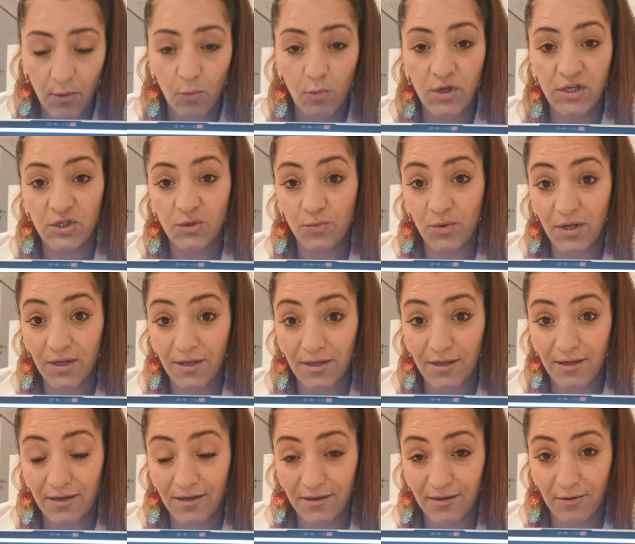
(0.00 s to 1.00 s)
which
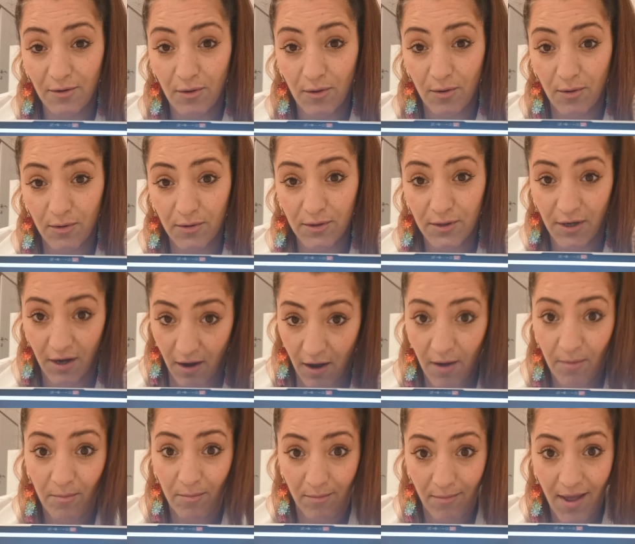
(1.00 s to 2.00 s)
will
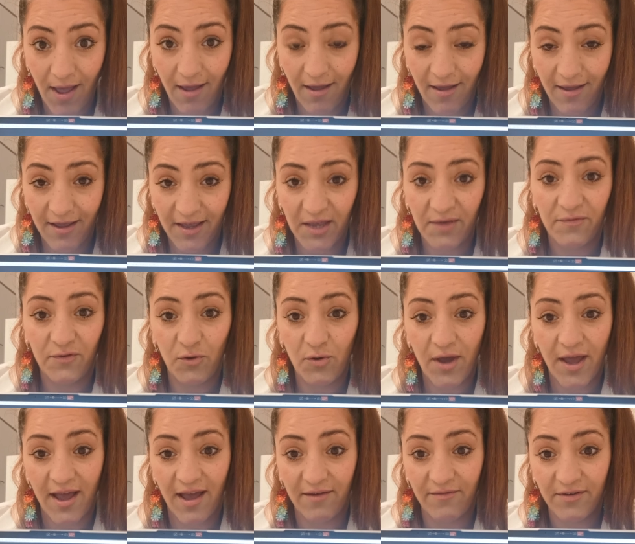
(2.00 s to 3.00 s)
come if you
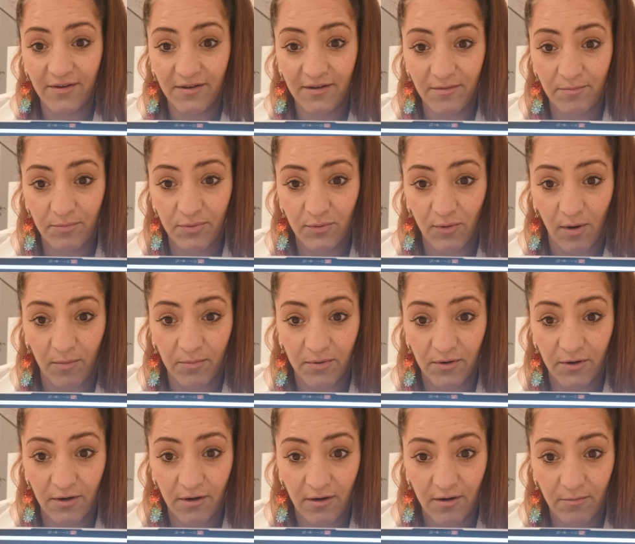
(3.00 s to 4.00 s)
have a
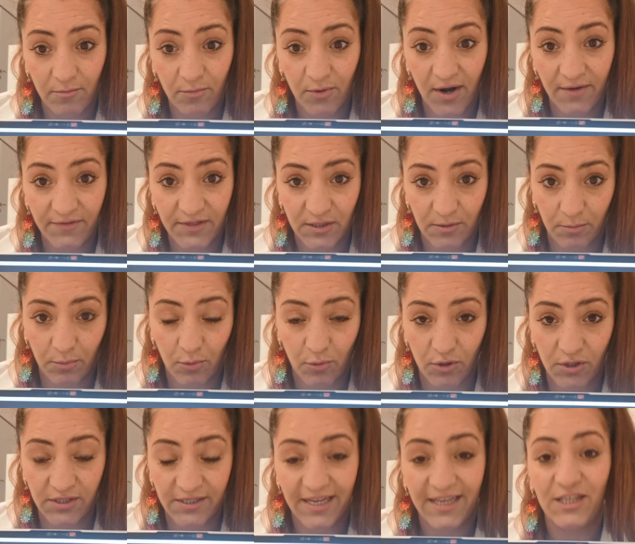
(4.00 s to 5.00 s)
proper breath
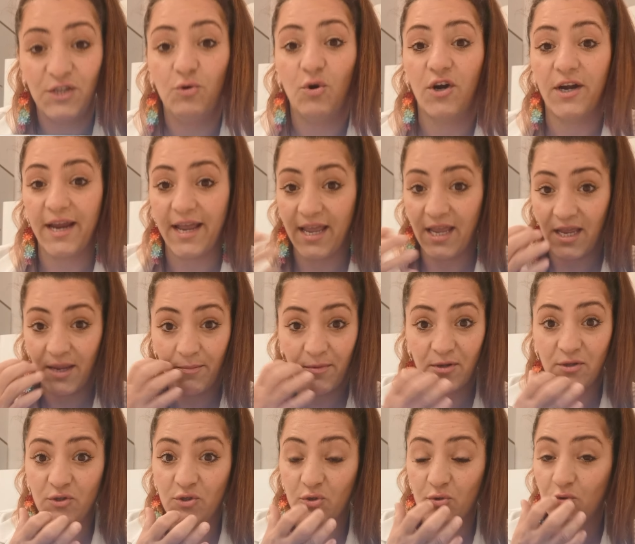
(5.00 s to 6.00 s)
support. Then you are
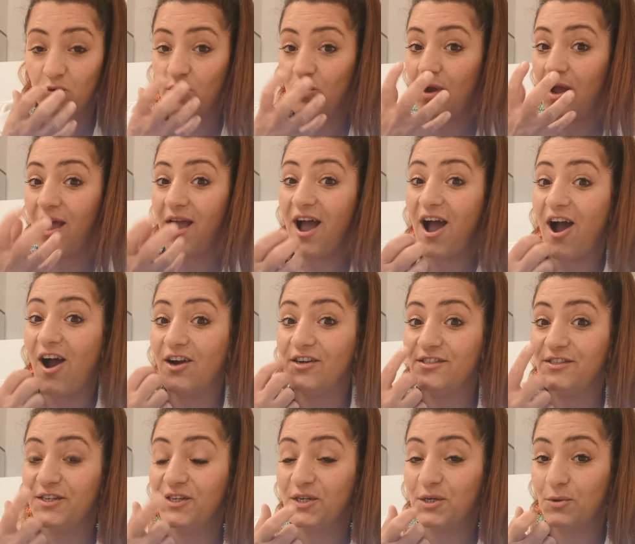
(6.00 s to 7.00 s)
able to
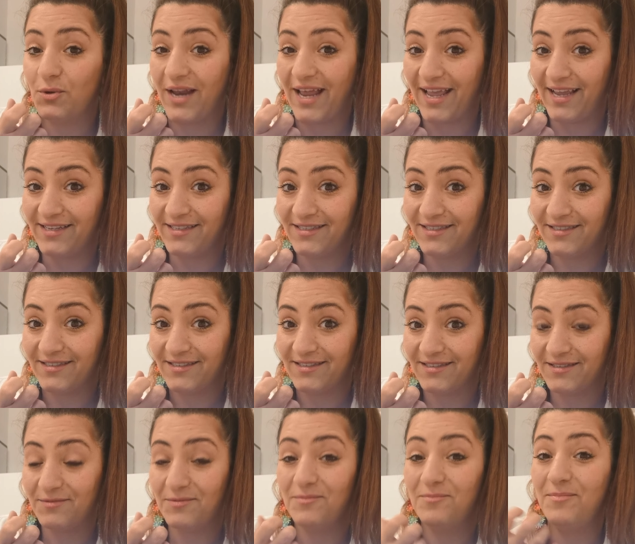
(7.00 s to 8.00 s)
articulate
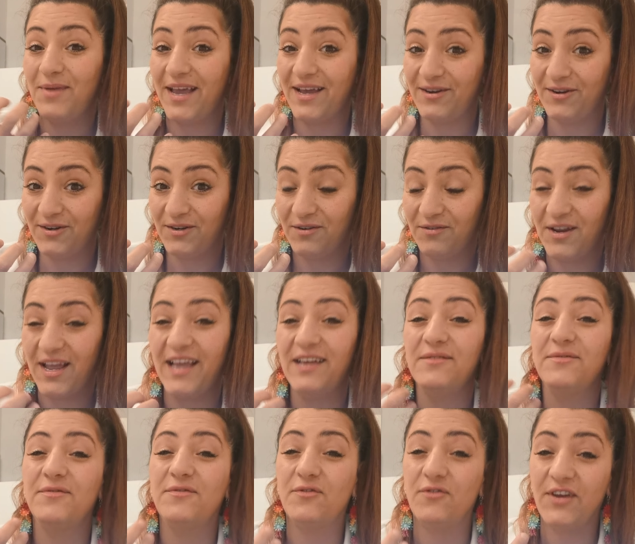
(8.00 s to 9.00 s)
better
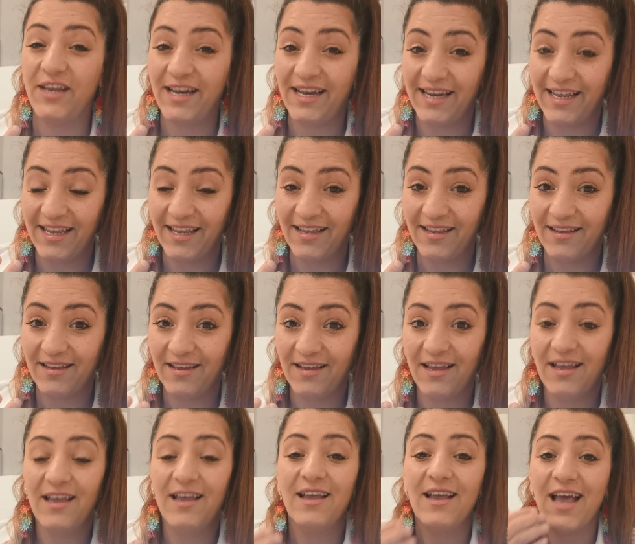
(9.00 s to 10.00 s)
and freely.
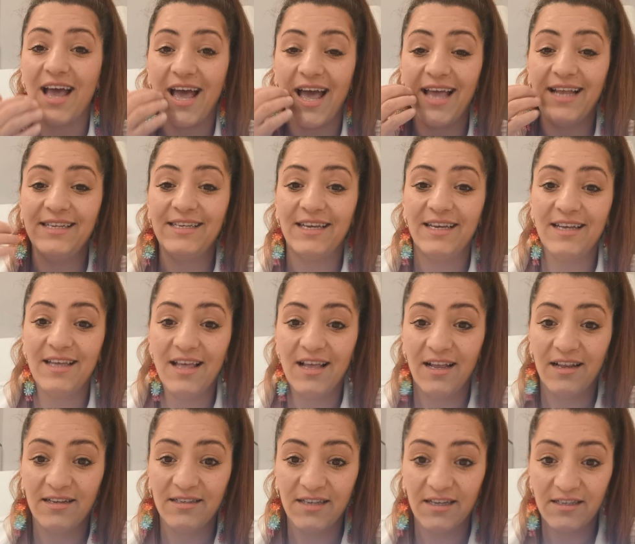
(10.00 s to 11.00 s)
And
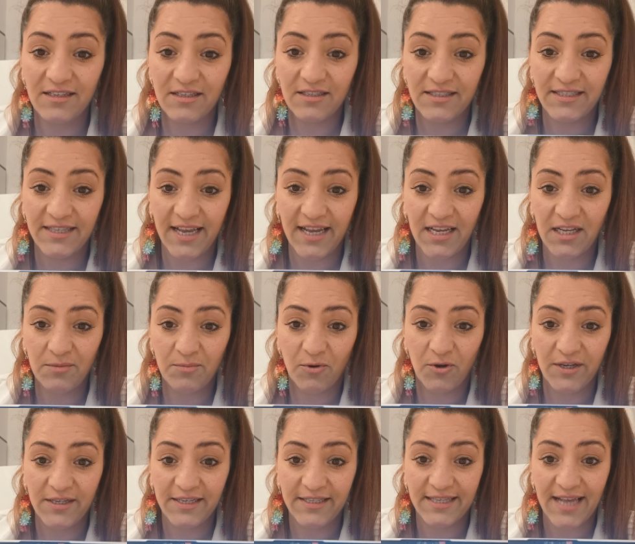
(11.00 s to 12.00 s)
the second
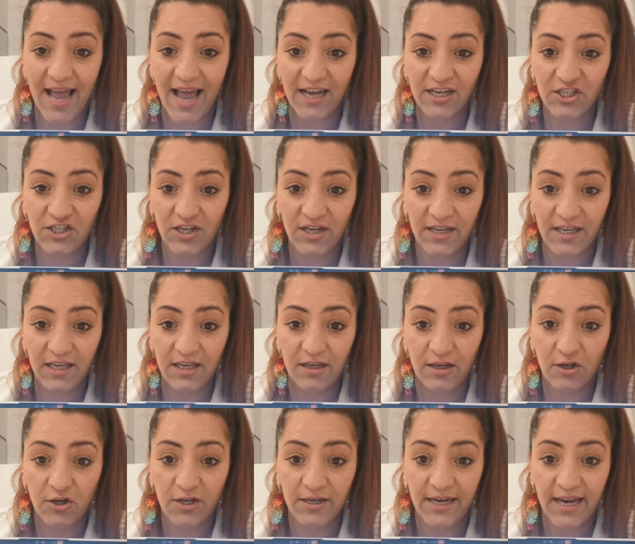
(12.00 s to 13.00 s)
point is actually
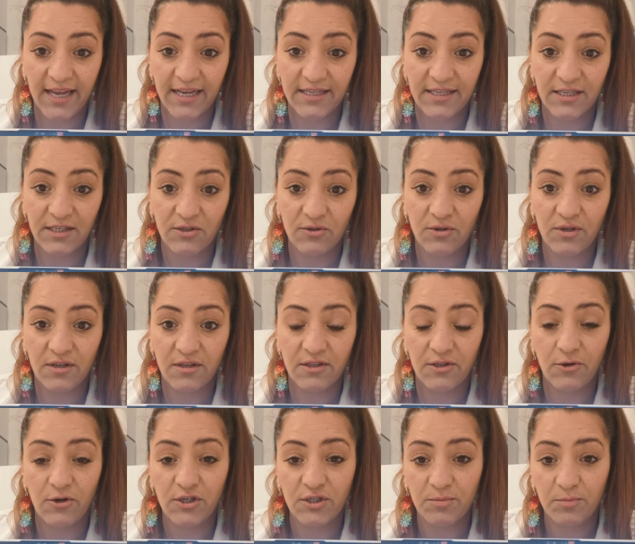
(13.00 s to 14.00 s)
connected to the
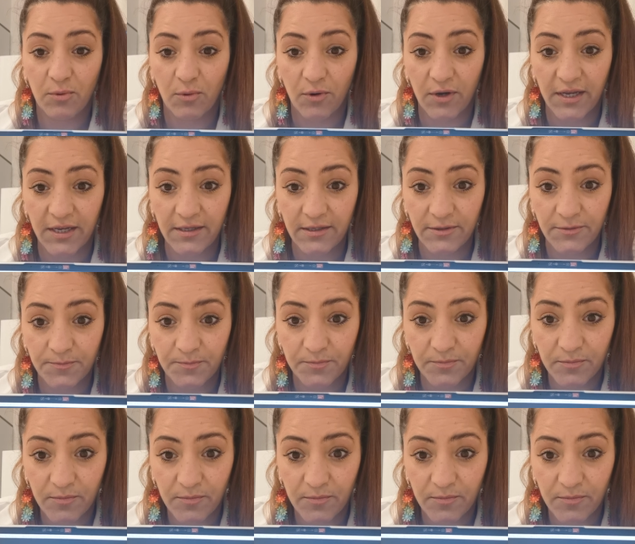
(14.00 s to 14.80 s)
third point.